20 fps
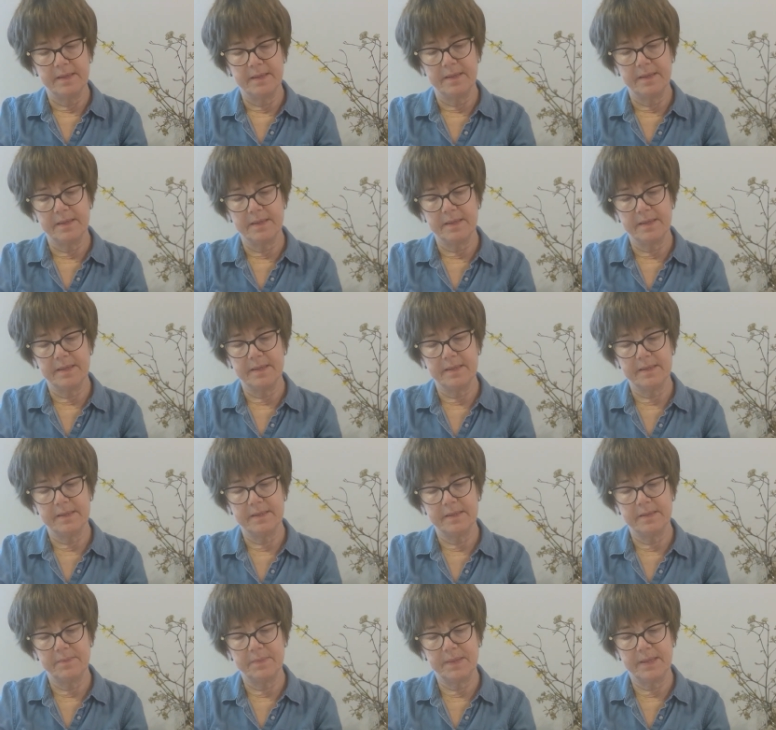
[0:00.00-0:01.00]
I can
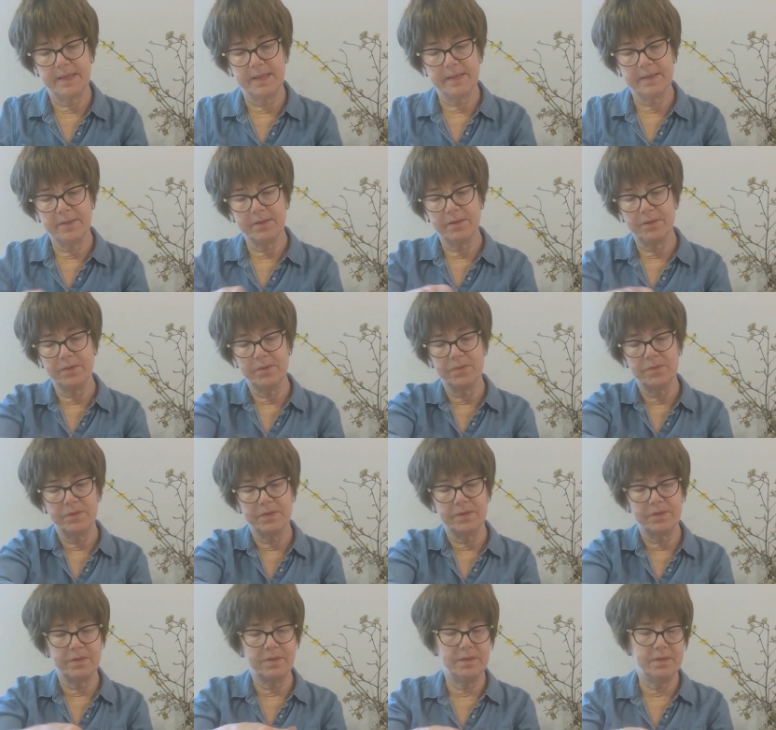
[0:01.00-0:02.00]
snip that
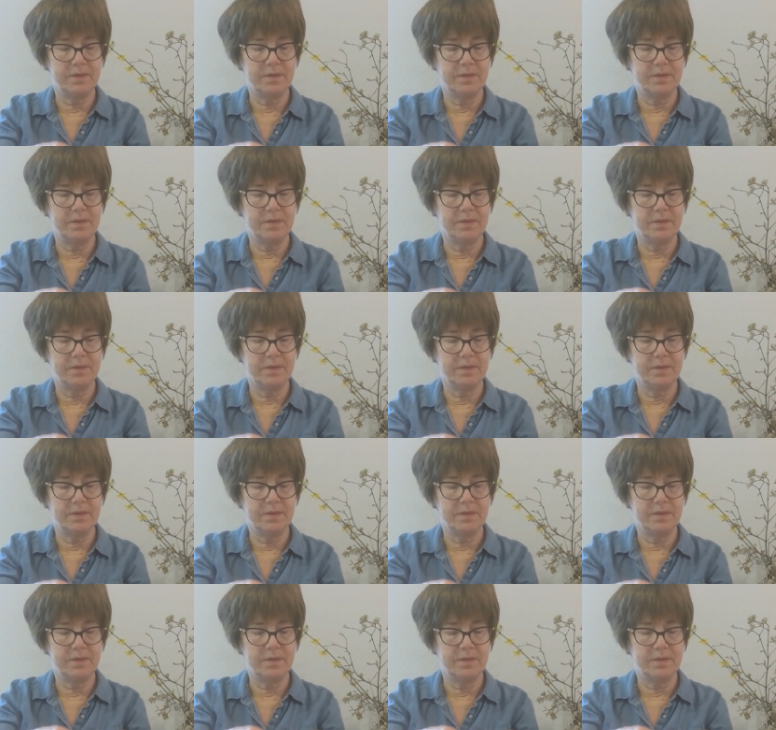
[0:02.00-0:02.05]
close.